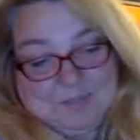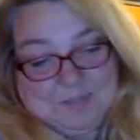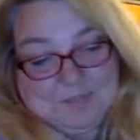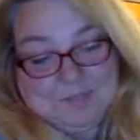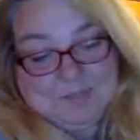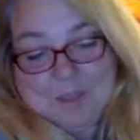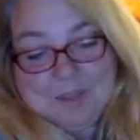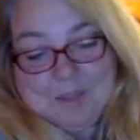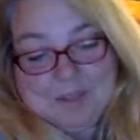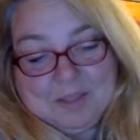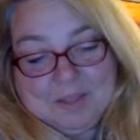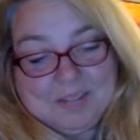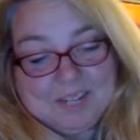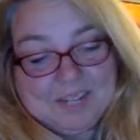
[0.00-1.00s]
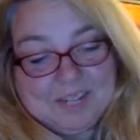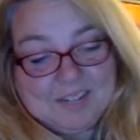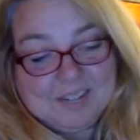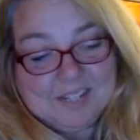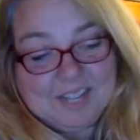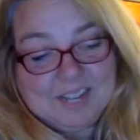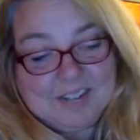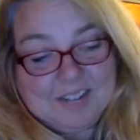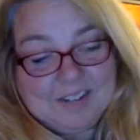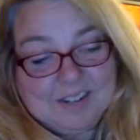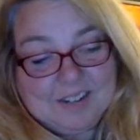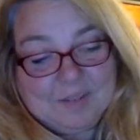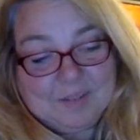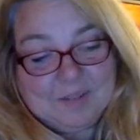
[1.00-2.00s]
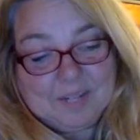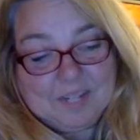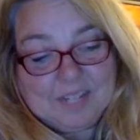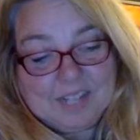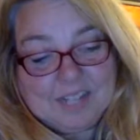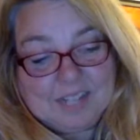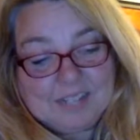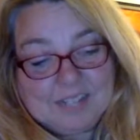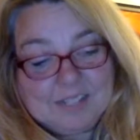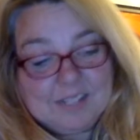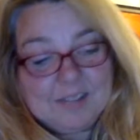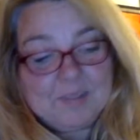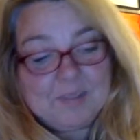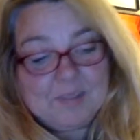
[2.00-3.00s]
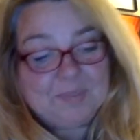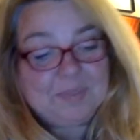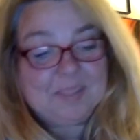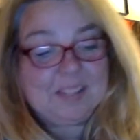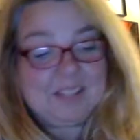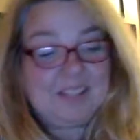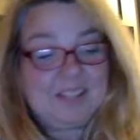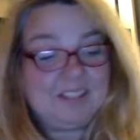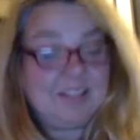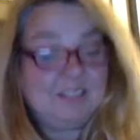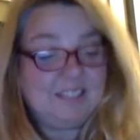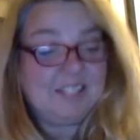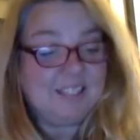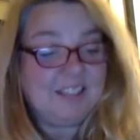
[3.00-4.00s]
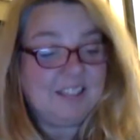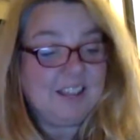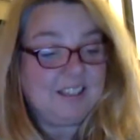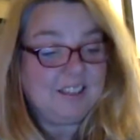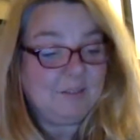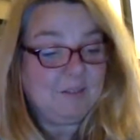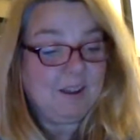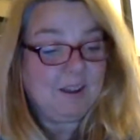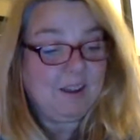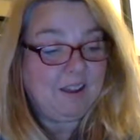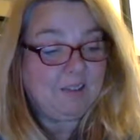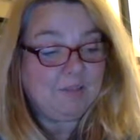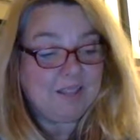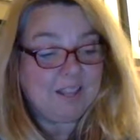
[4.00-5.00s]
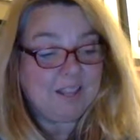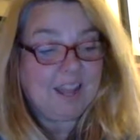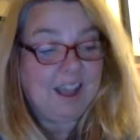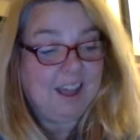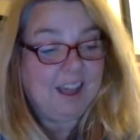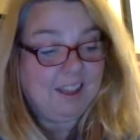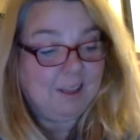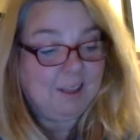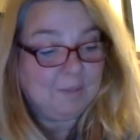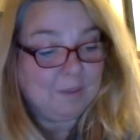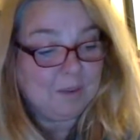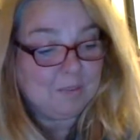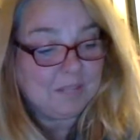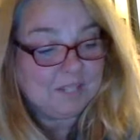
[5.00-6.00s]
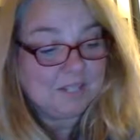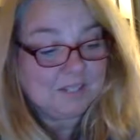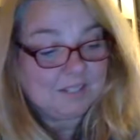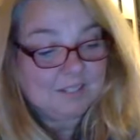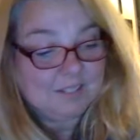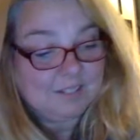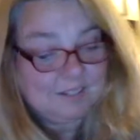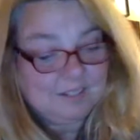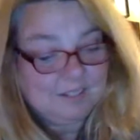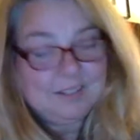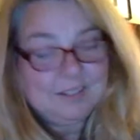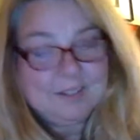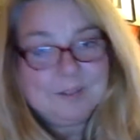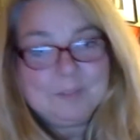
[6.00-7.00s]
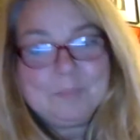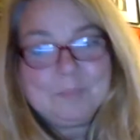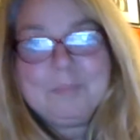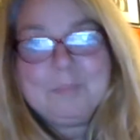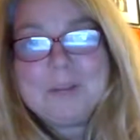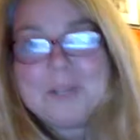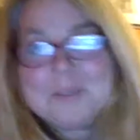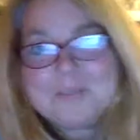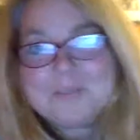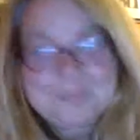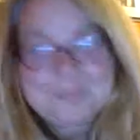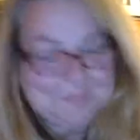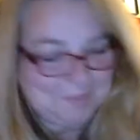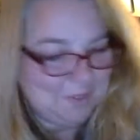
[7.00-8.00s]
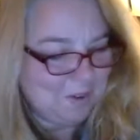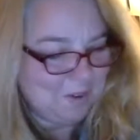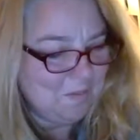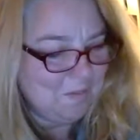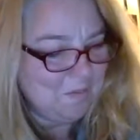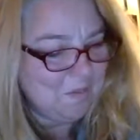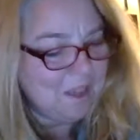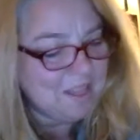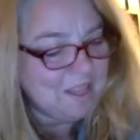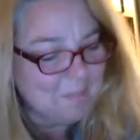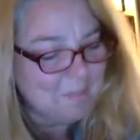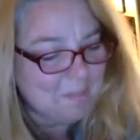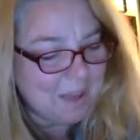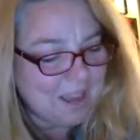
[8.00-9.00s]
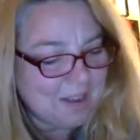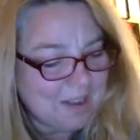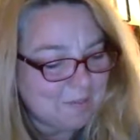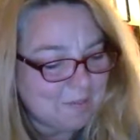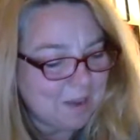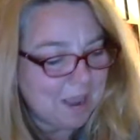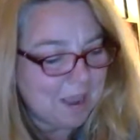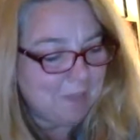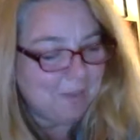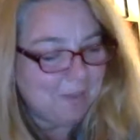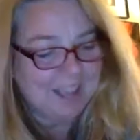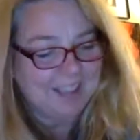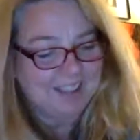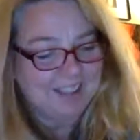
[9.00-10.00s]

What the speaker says: Maybe 30 years later, you realize that there is nothing wrong with aha moments, but run them by your rabbi.